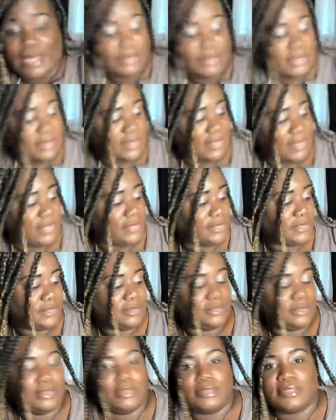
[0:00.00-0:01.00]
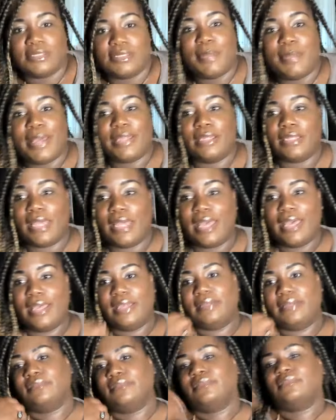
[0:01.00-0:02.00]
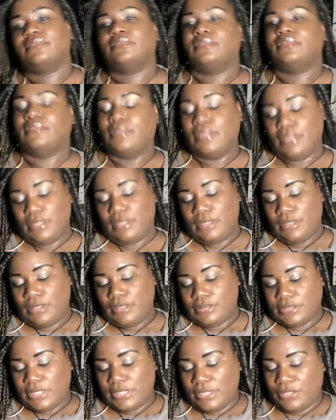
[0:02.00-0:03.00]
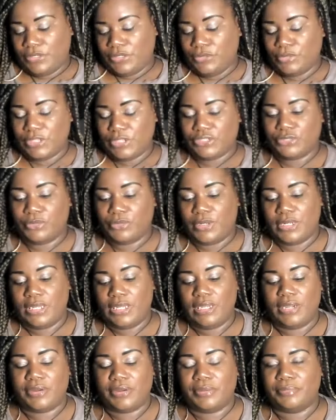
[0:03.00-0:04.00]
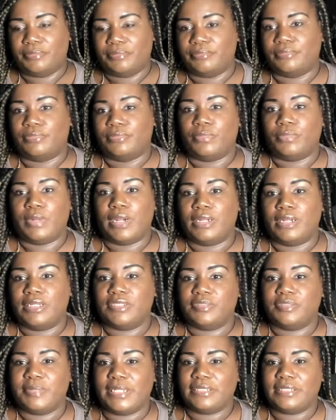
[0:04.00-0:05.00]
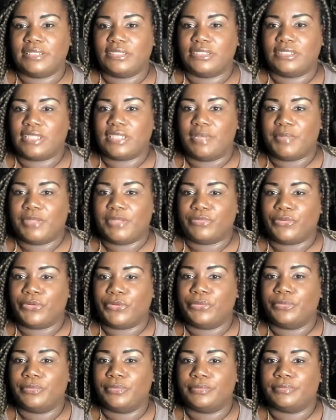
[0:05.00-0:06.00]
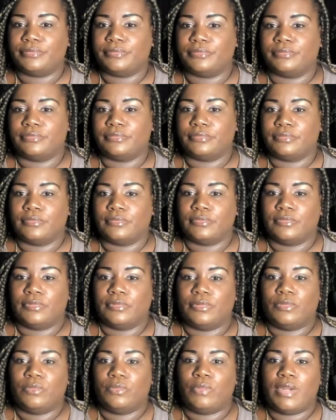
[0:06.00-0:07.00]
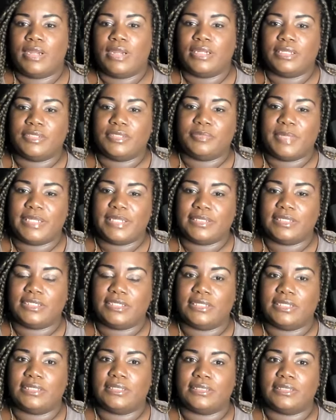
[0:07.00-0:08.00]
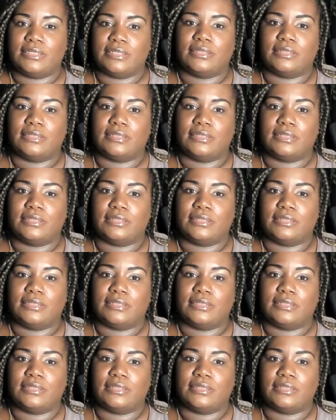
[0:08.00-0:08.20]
deceit. Somebody lying, telling you what you want to hear. Why are these messages coming through? Why are these messages